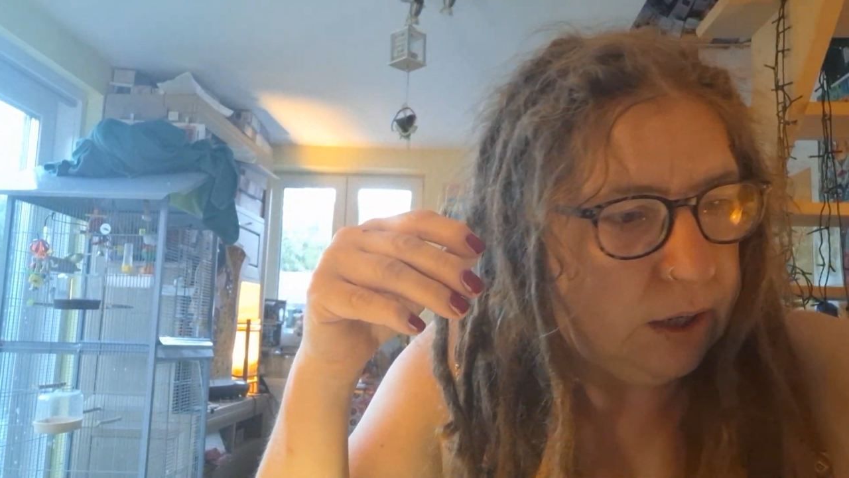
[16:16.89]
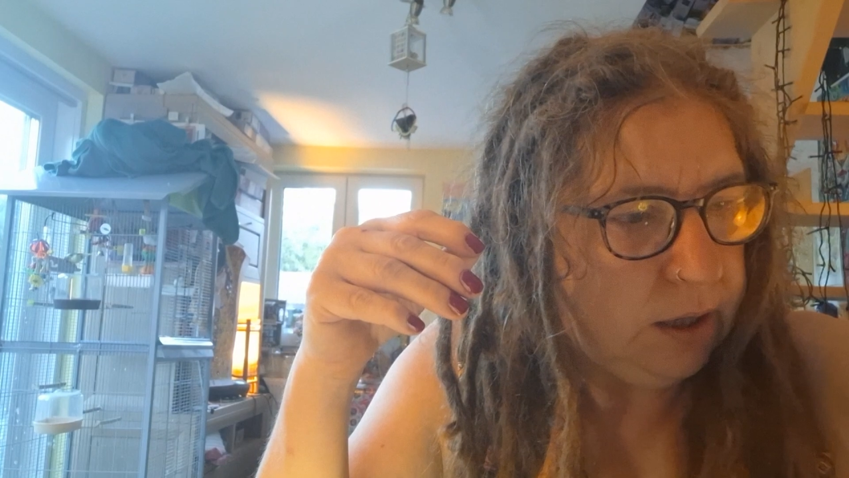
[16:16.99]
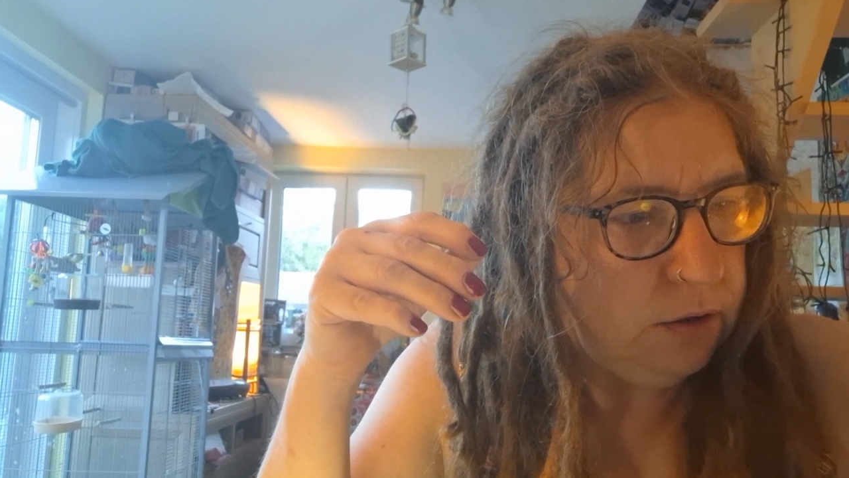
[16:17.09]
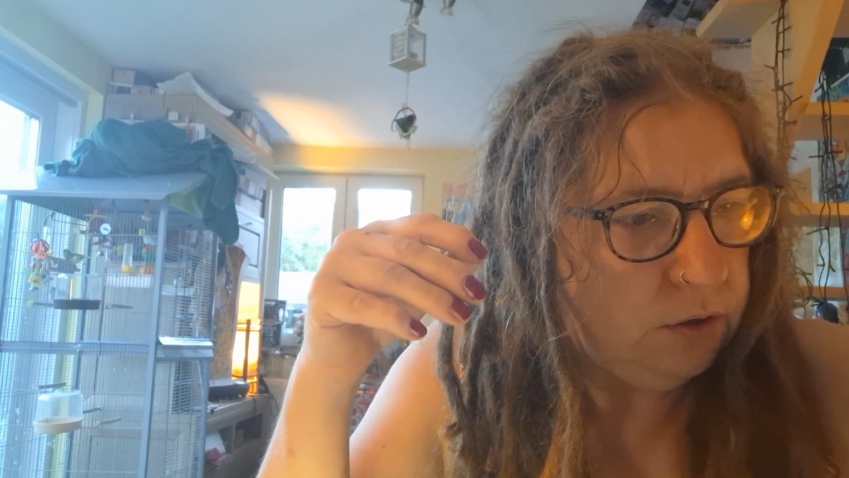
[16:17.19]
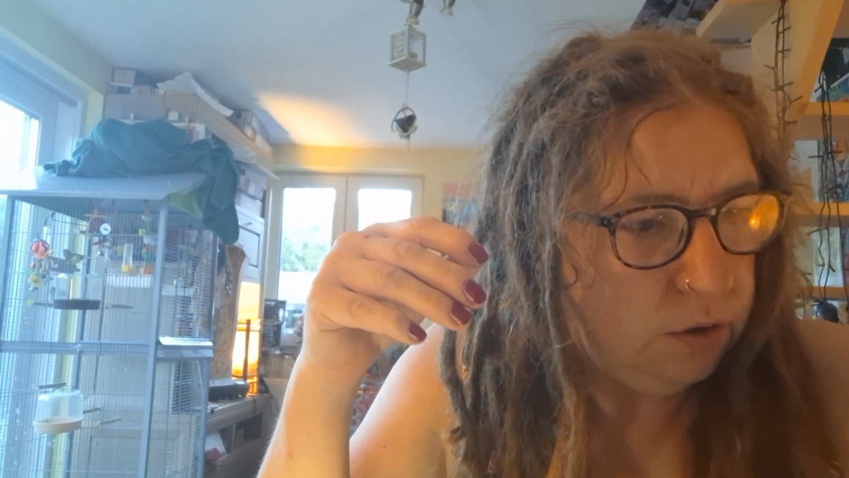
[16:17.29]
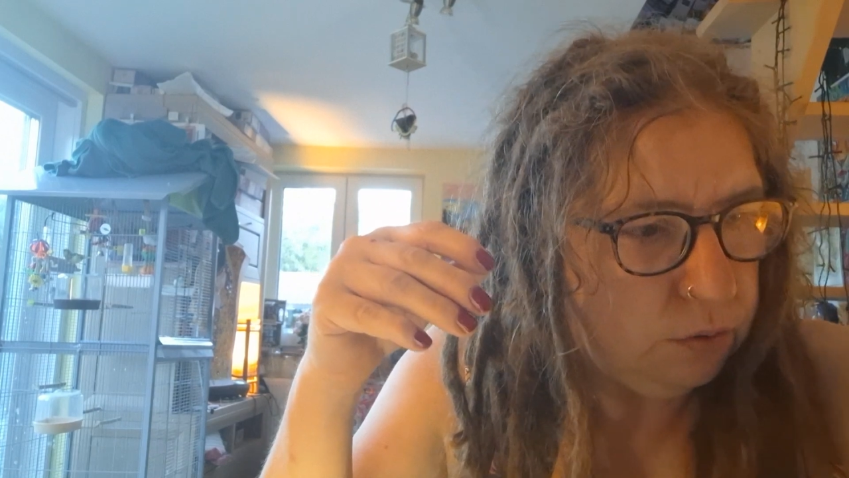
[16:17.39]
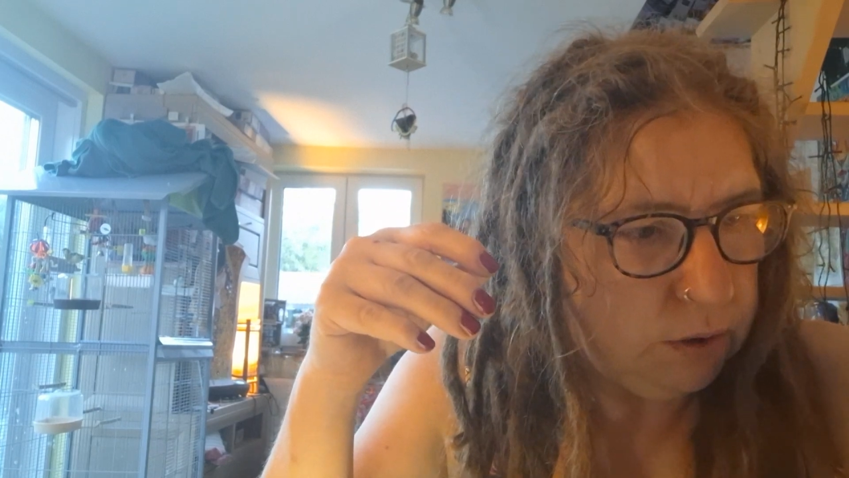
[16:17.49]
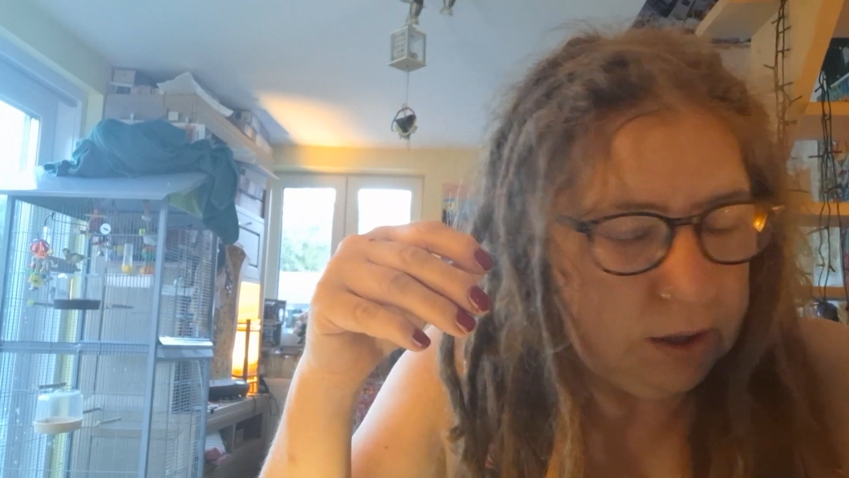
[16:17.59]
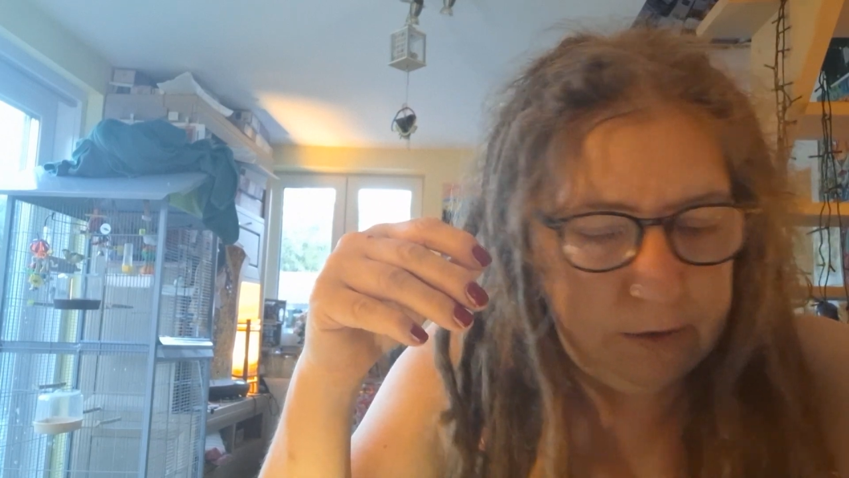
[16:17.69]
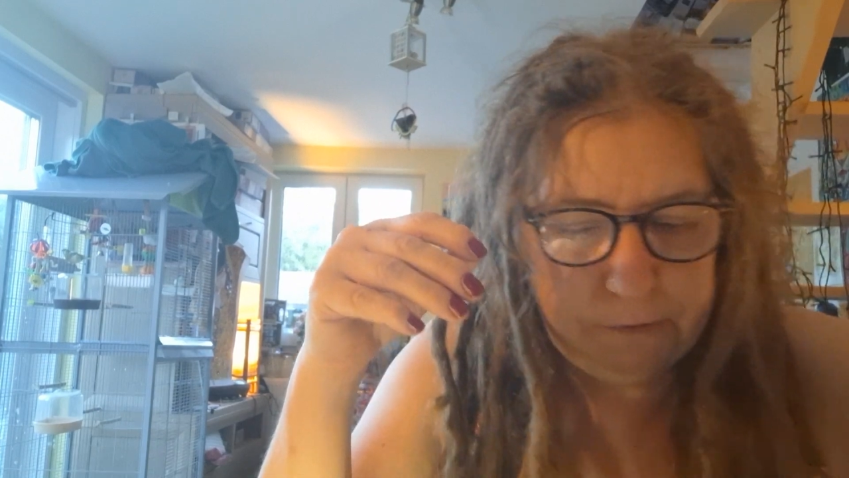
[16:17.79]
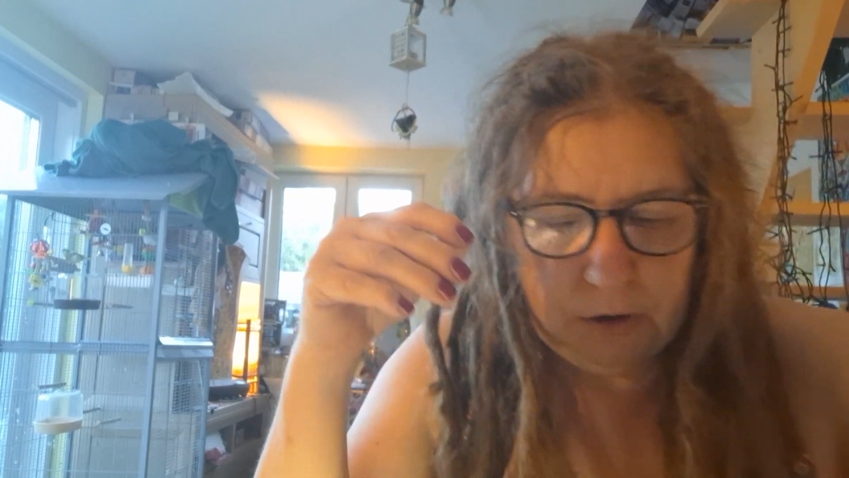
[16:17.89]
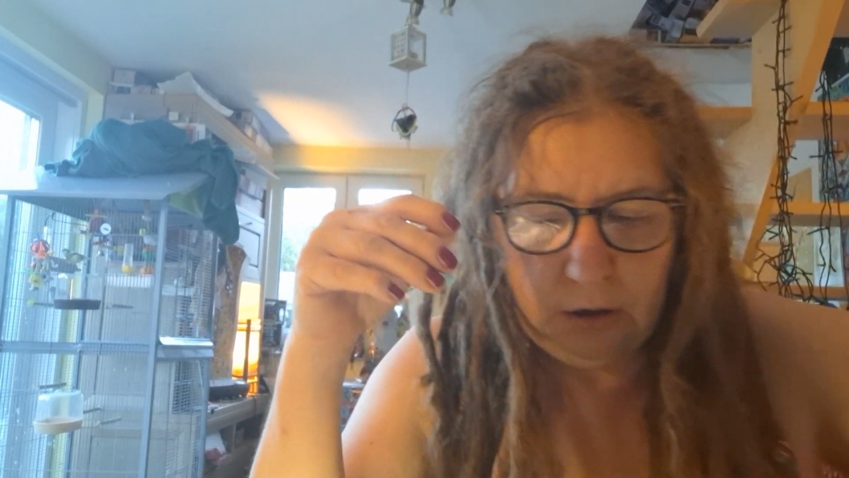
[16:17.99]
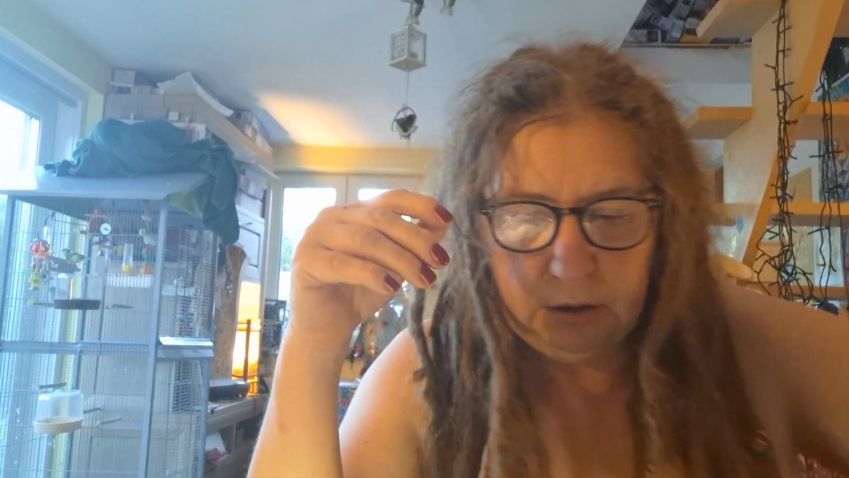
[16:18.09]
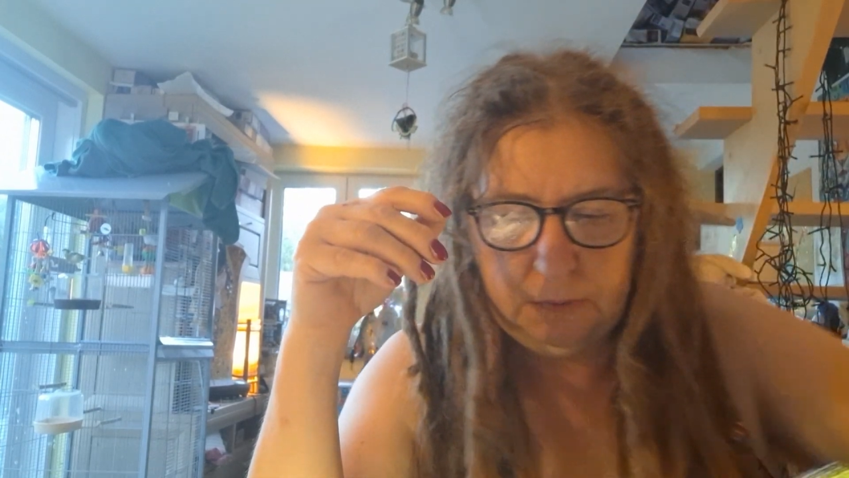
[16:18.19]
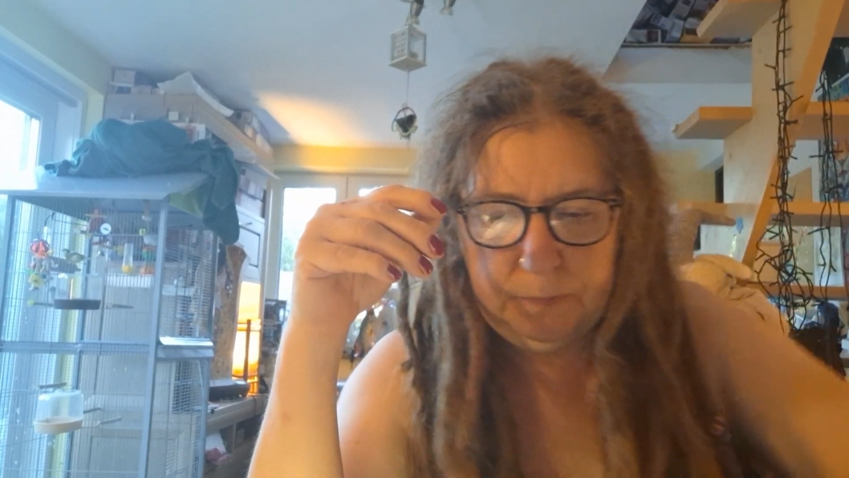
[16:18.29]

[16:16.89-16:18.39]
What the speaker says: I don't know what I've got